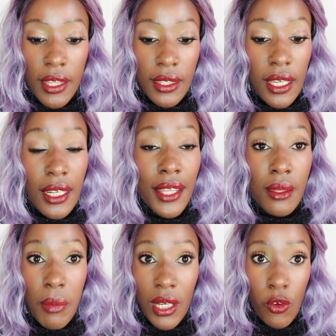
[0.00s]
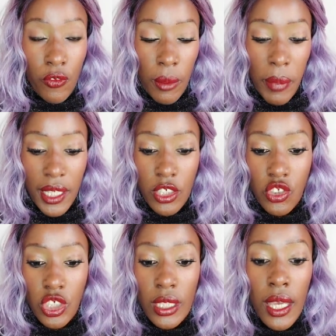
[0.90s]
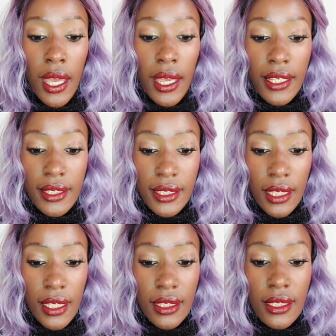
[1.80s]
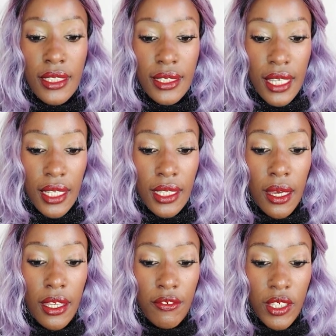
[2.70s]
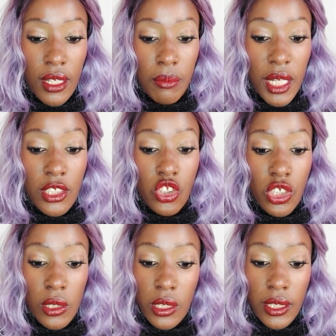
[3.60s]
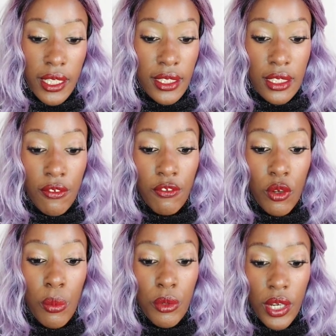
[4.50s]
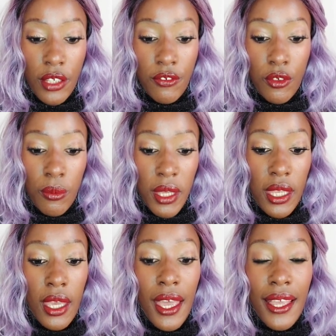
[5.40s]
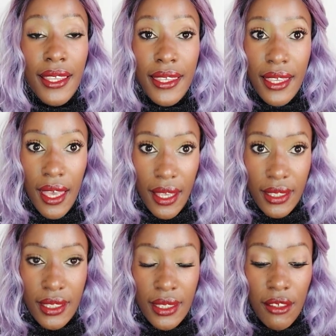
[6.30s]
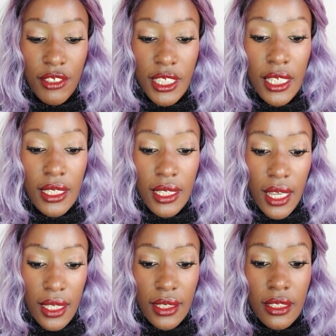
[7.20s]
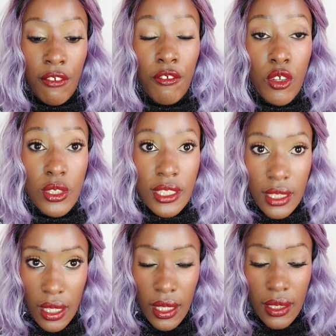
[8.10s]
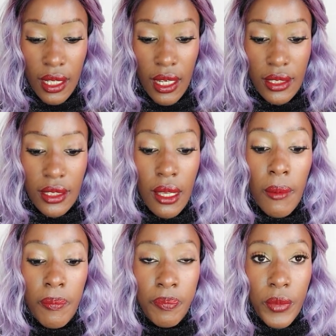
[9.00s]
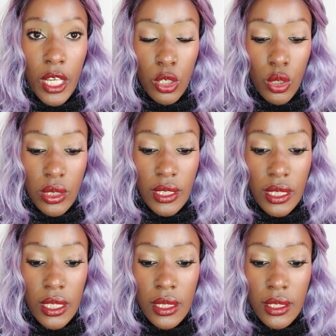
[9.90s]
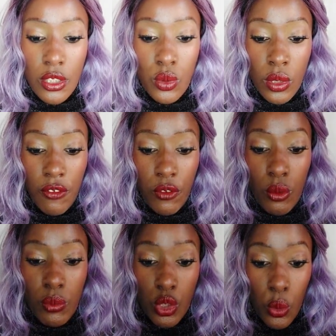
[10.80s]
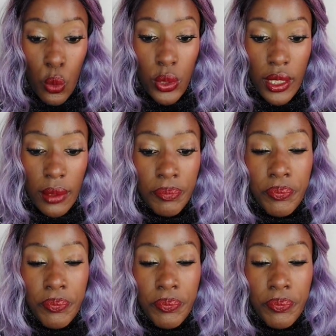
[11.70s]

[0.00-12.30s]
And then at the back of the packaging, it says, is Garnier even a matte gentle cleansing foam right for me? Yes, they've said yes. If your skin has lost its uniform tone,